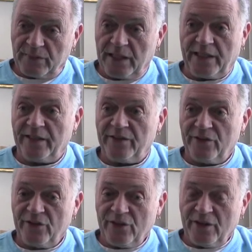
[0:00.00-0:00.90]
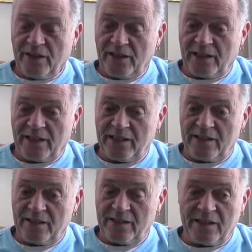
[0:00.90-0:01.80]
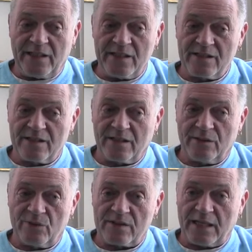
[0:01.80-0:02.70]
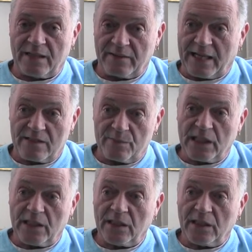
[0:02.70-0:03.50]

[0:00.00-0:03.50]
And and in an instant, it was like that's me.